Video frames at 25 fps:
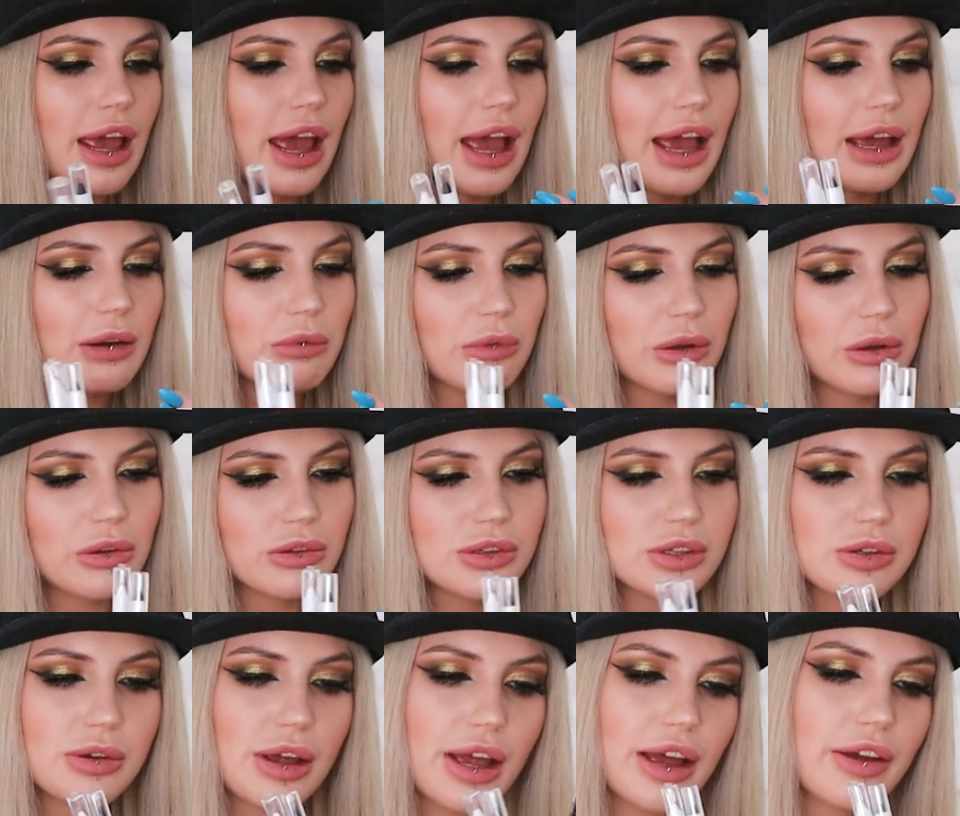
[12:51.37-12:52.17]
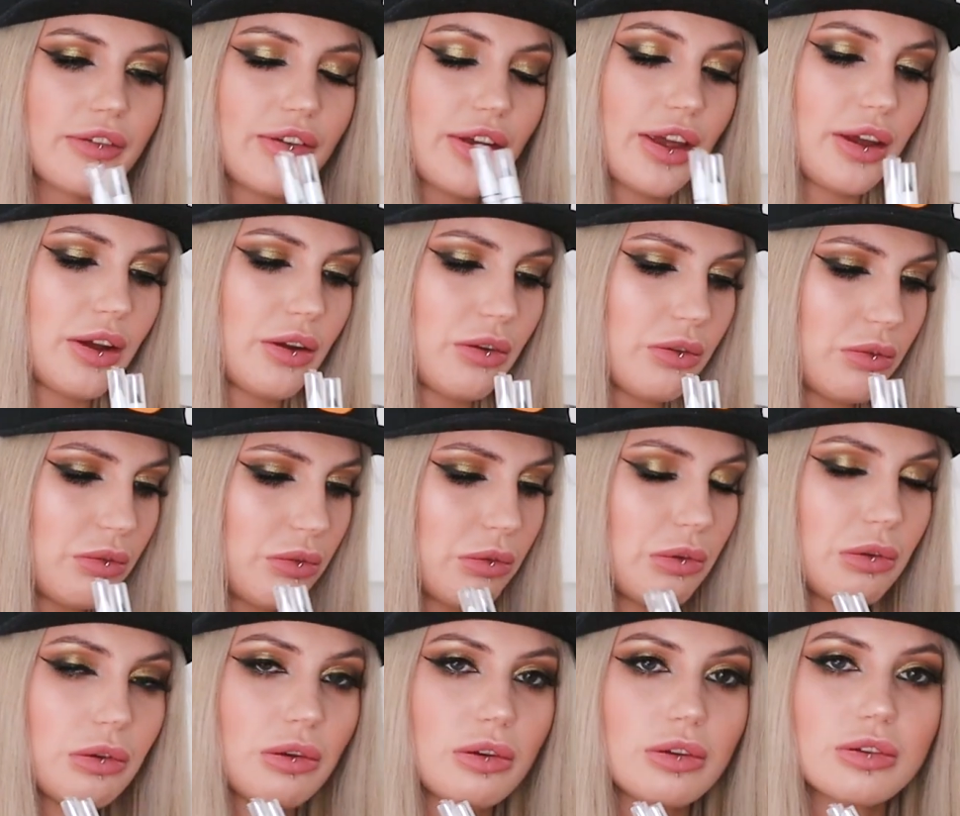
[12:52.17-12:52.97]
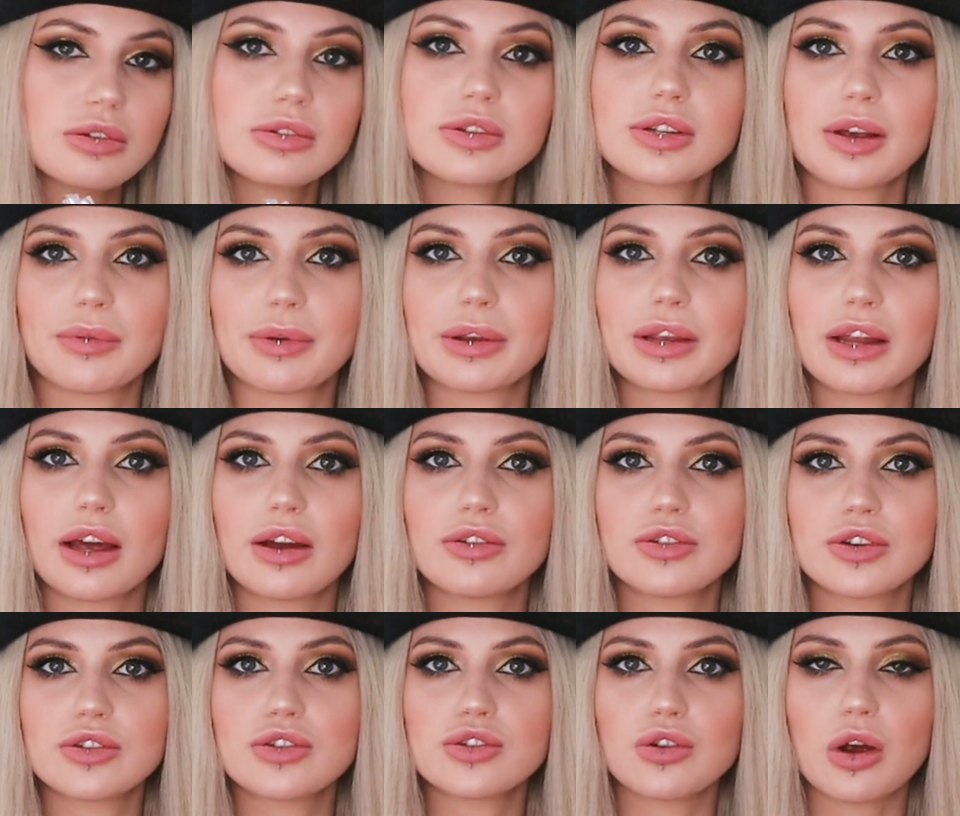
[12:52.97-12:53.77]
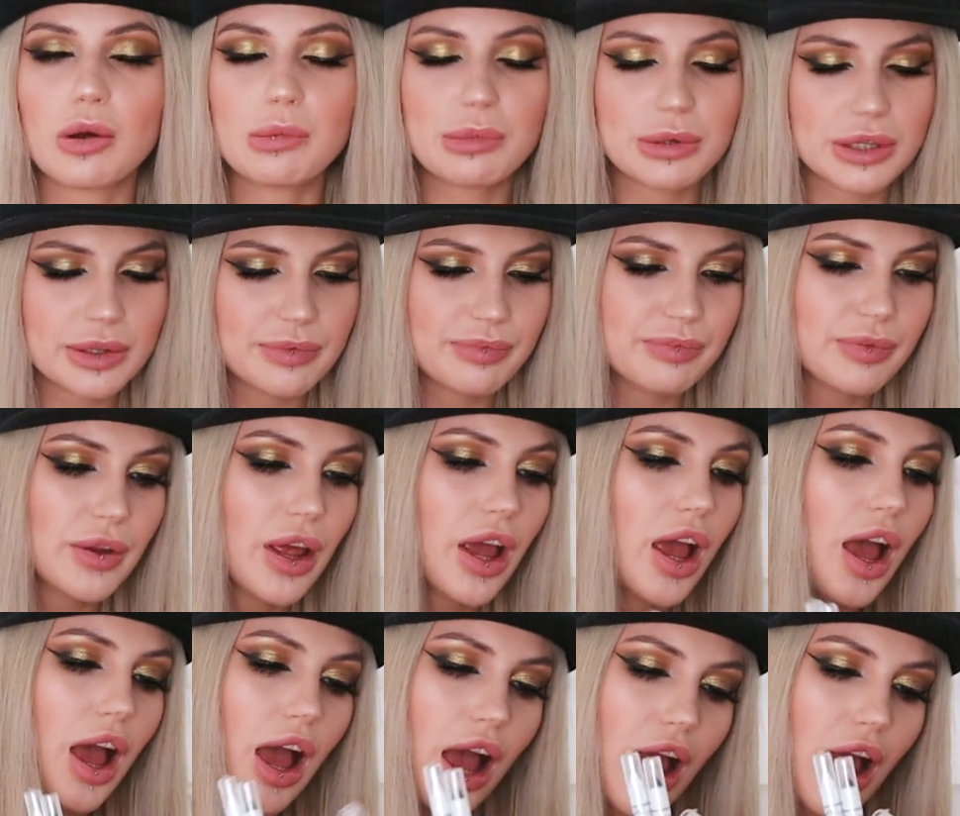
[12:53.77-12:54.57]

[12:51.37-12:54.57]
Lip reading: And we also have here something that I've just dropped.